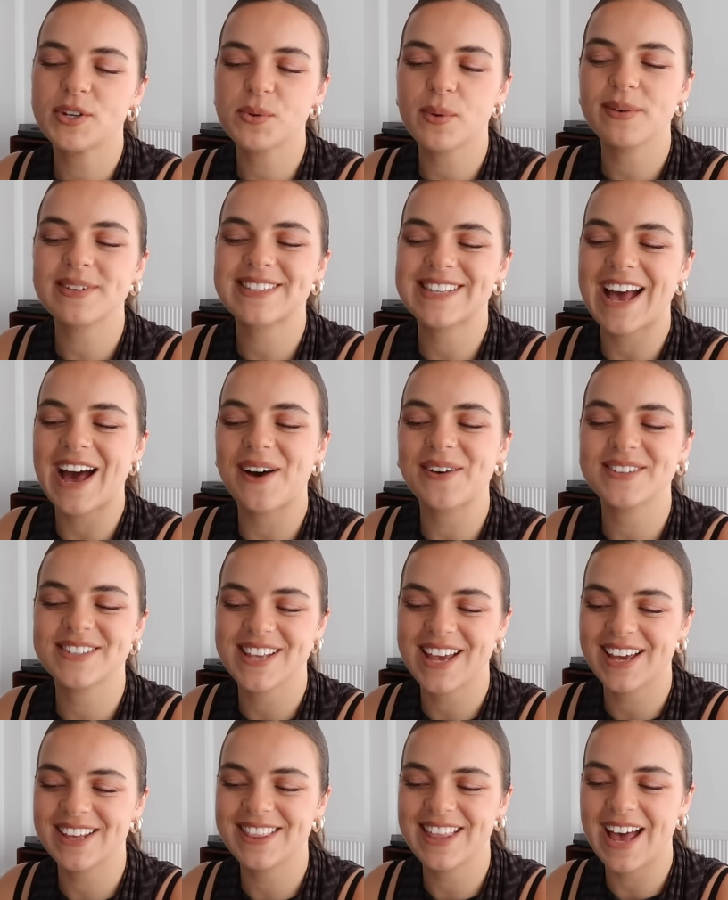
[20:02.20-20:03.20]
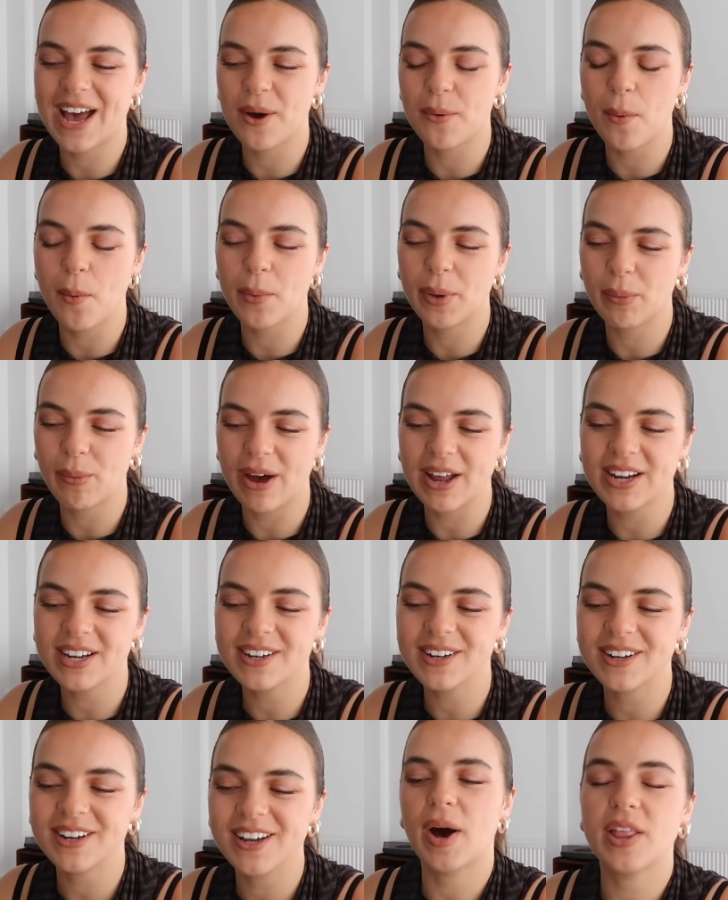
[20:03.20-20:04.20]
wish we were sat outside there when we
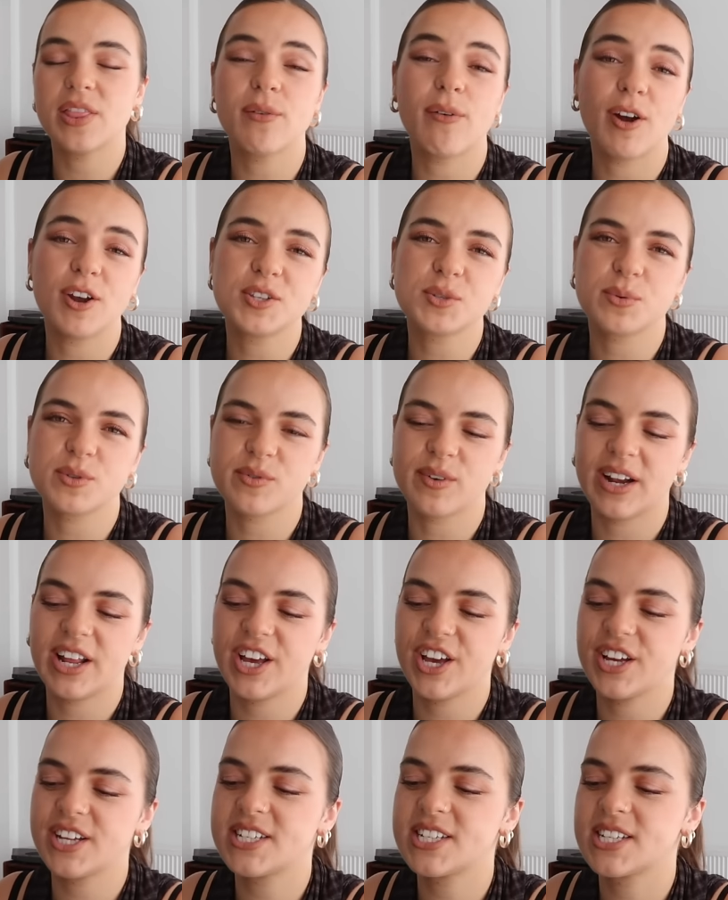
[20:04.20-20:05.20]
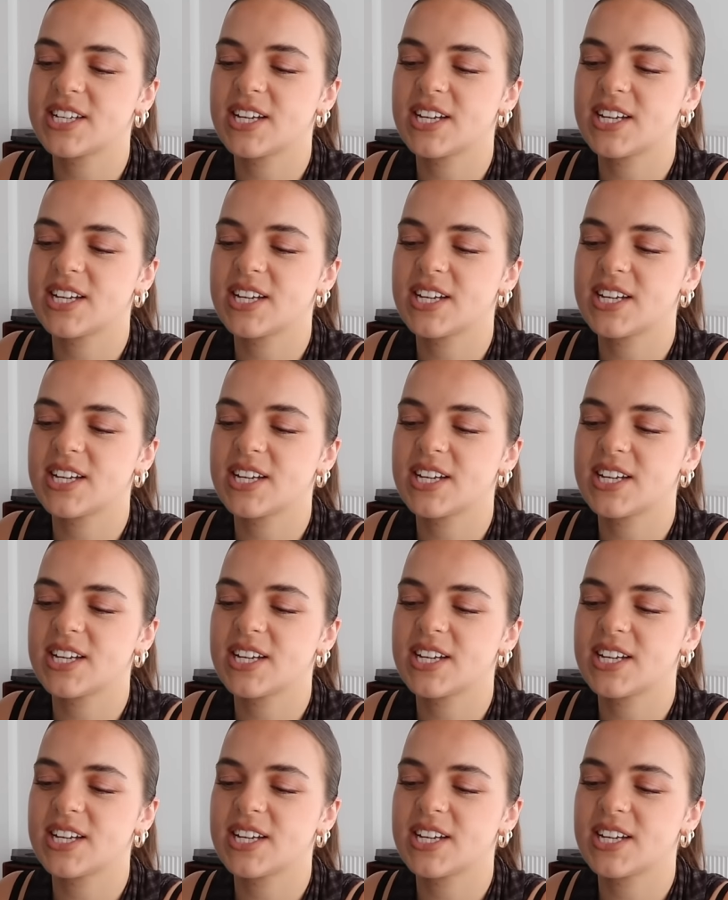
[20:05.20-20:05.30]
went, but the roast was really good.